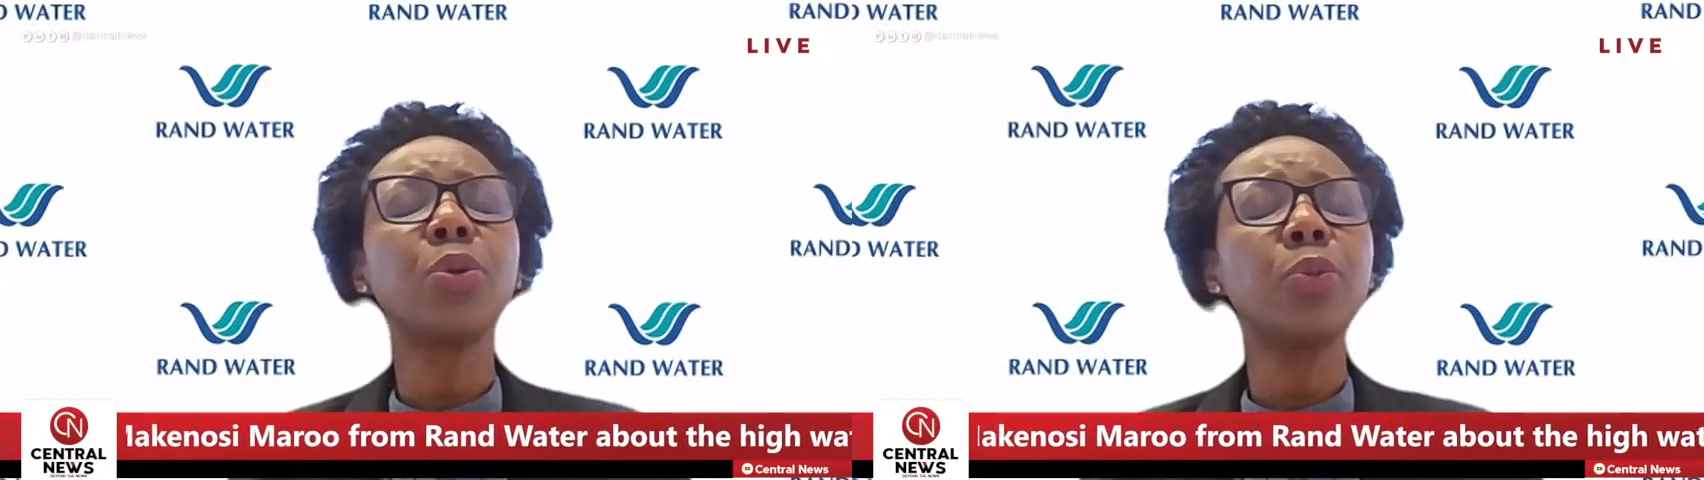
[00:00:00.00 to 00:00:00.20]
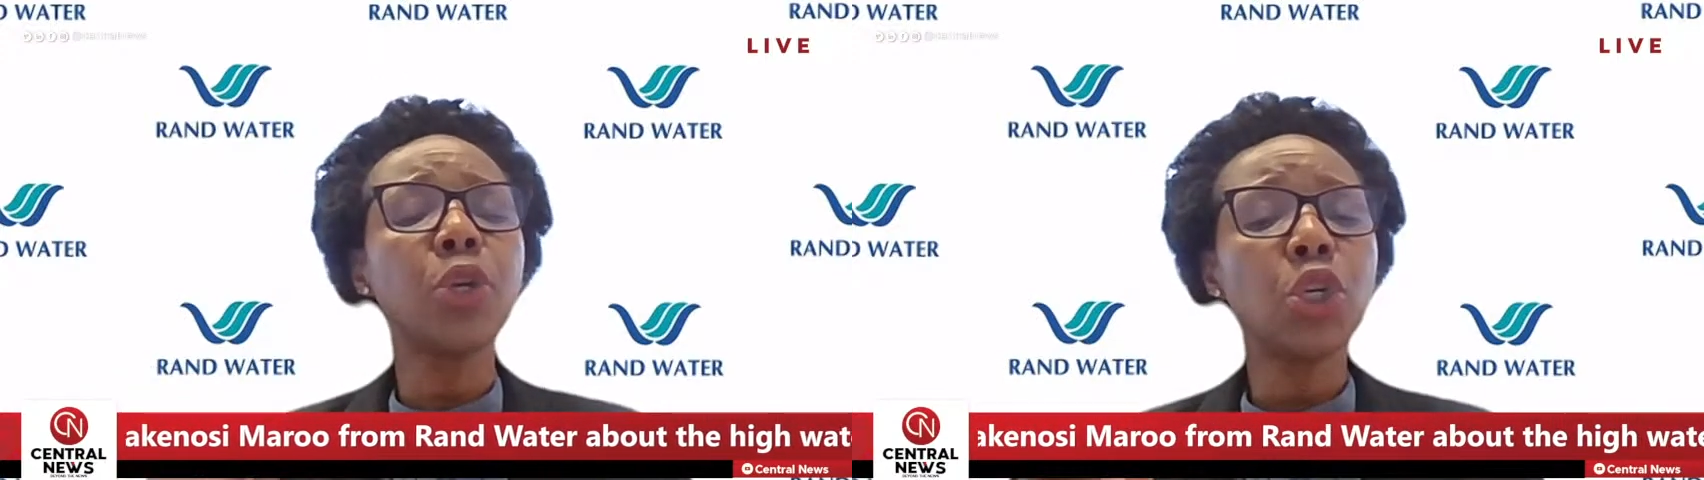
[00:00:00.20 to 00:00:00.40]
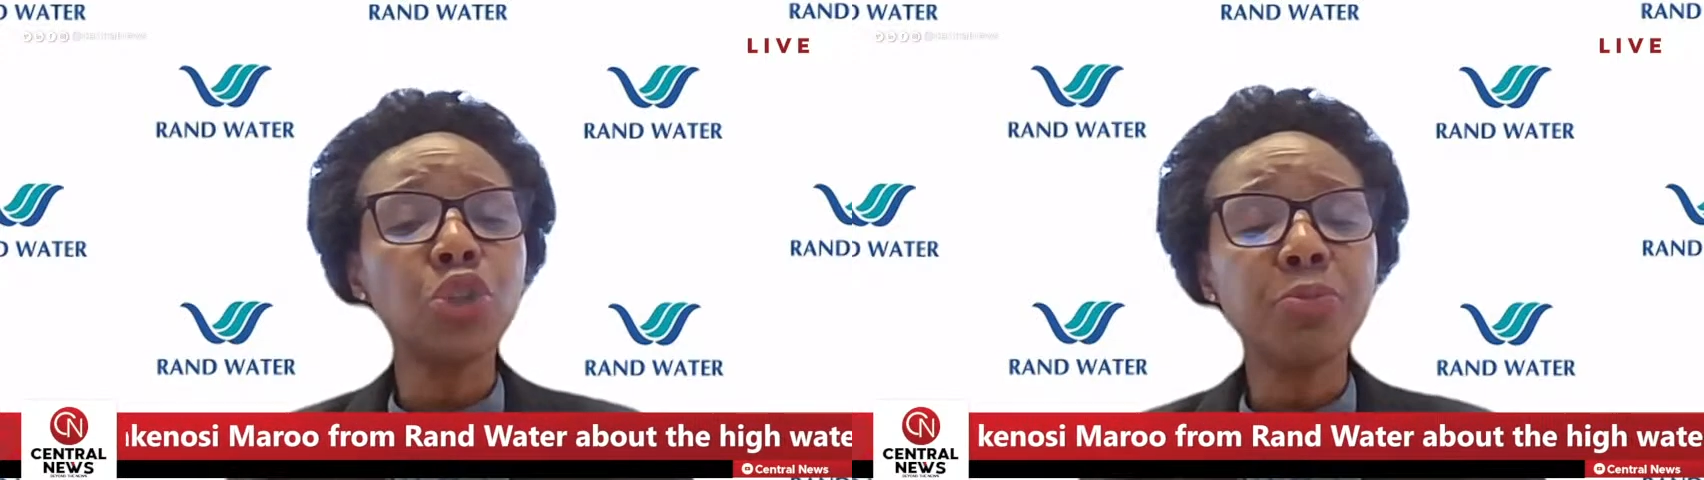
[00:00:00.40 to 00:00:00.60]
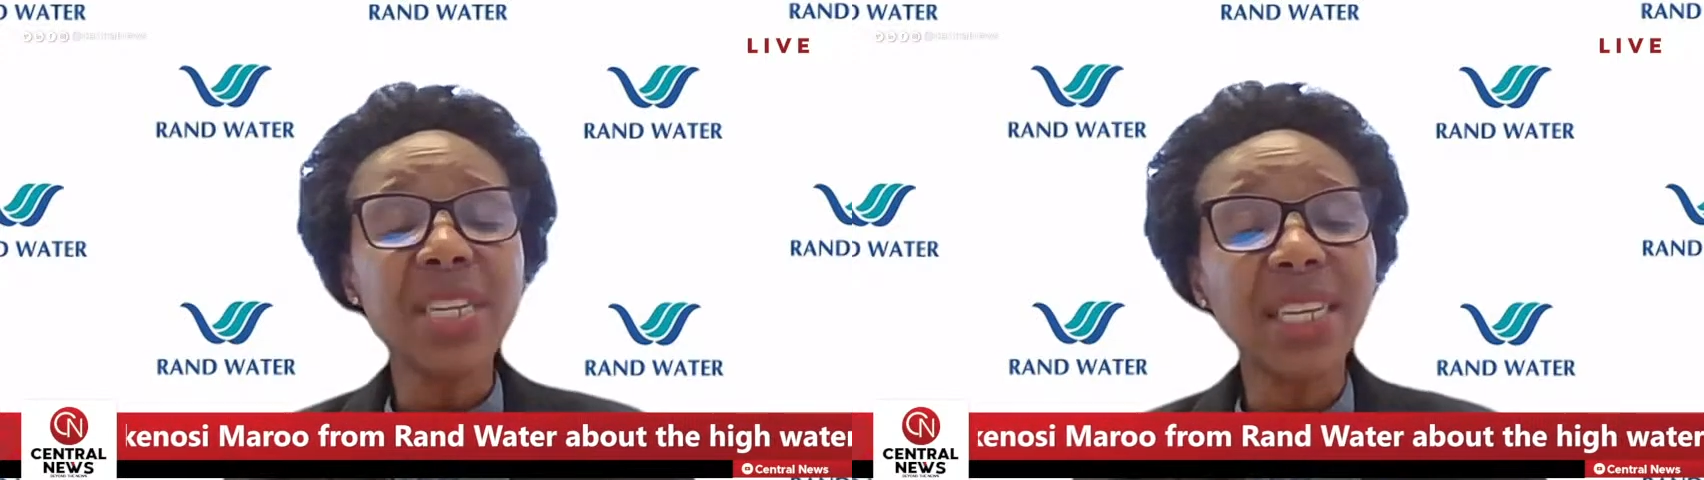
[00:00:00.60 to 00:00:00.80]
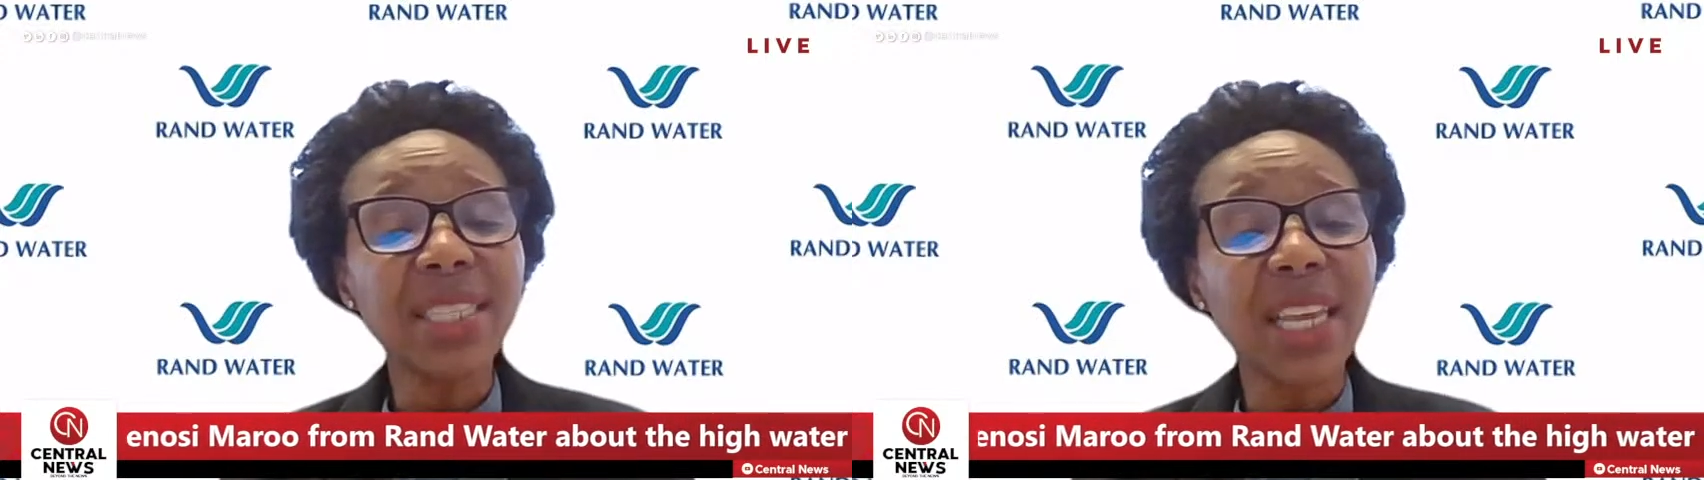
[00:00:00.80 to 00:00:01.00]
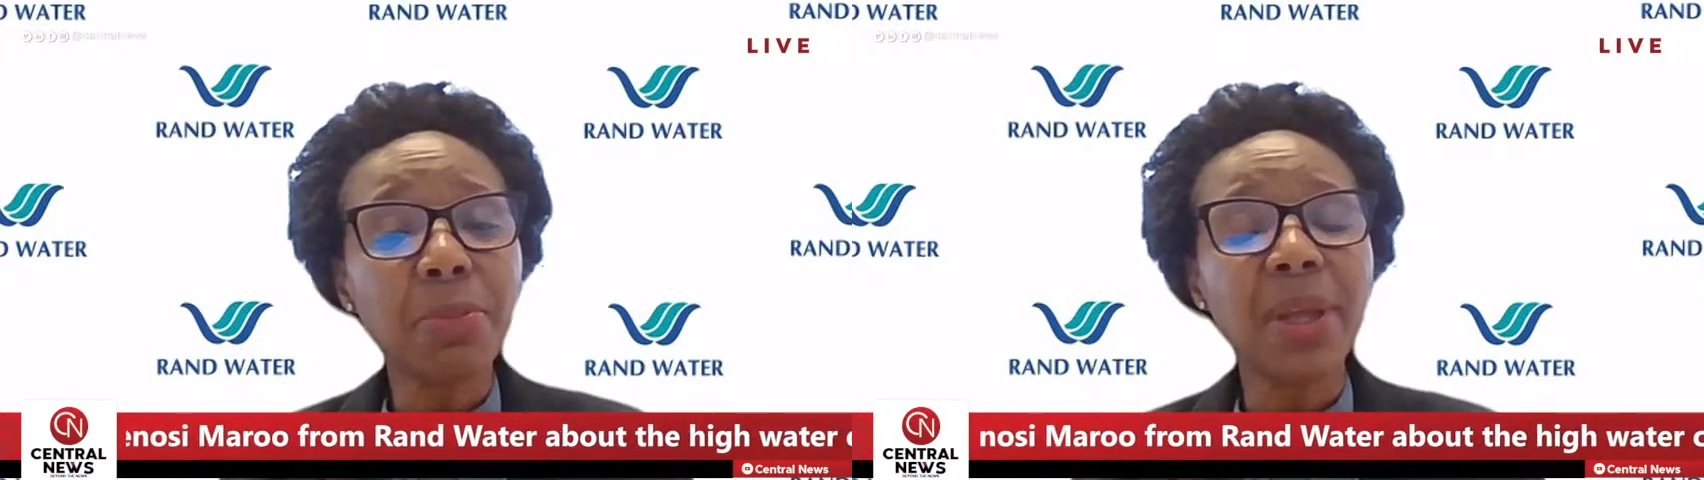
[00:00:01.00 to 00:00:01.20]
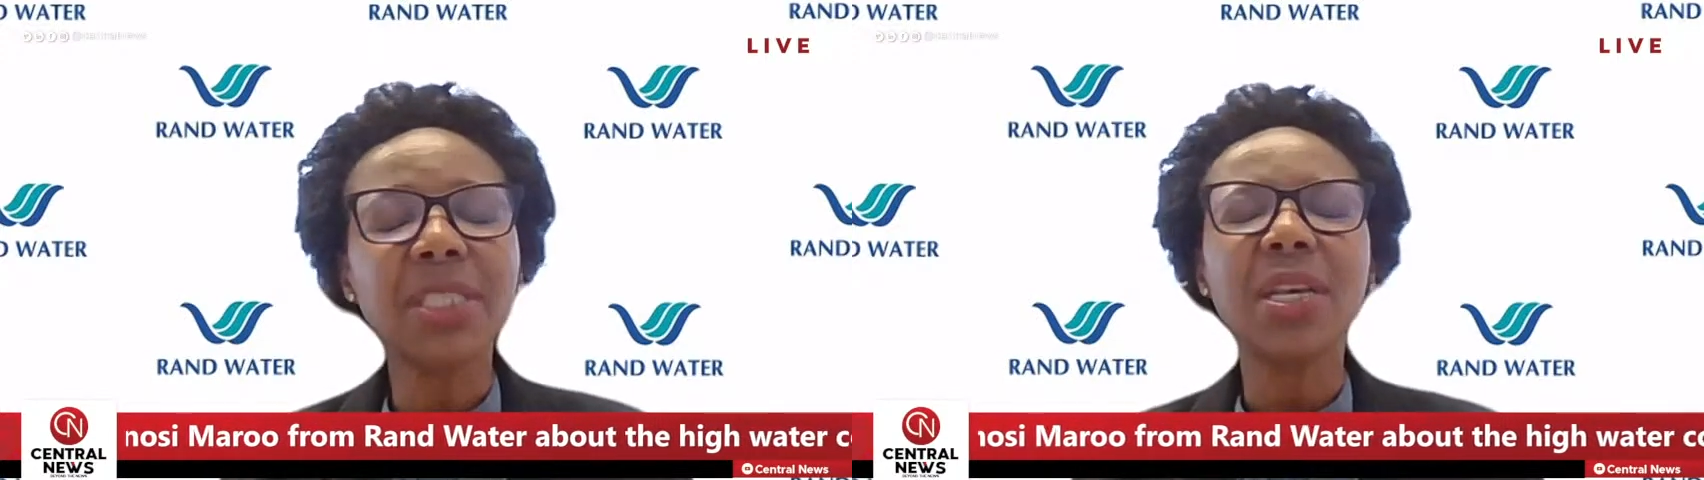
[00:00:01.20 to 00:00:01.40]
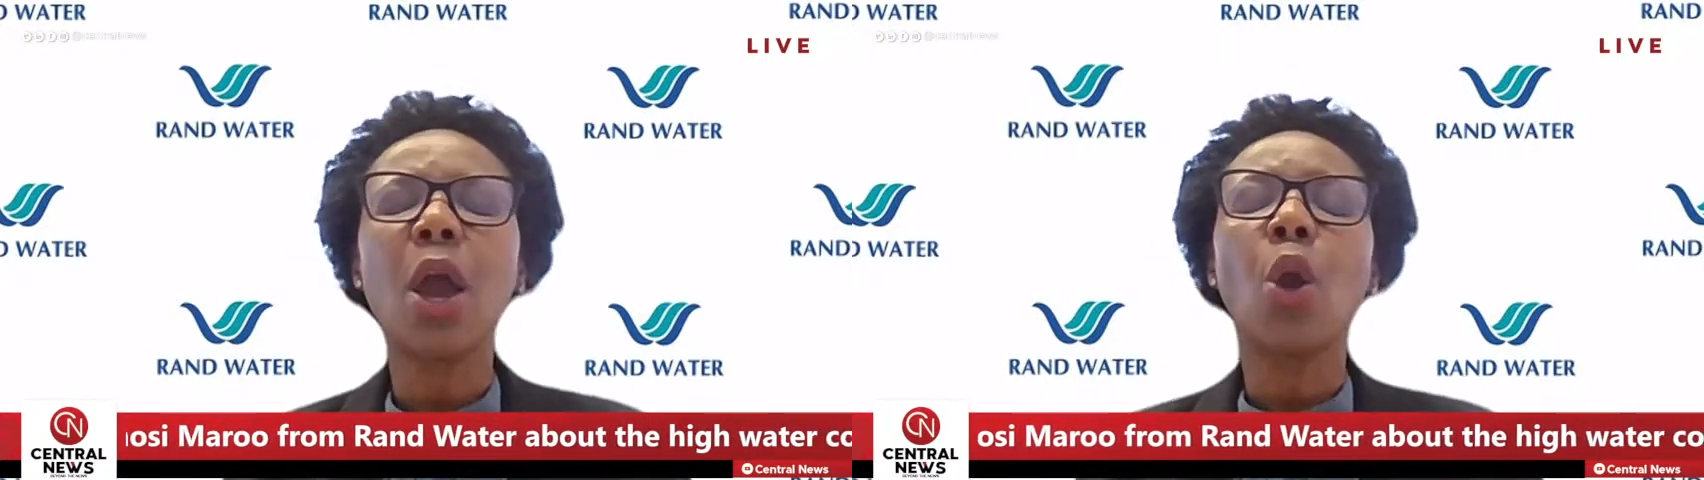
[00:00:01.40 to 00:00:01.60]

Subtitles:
when we issue media statements,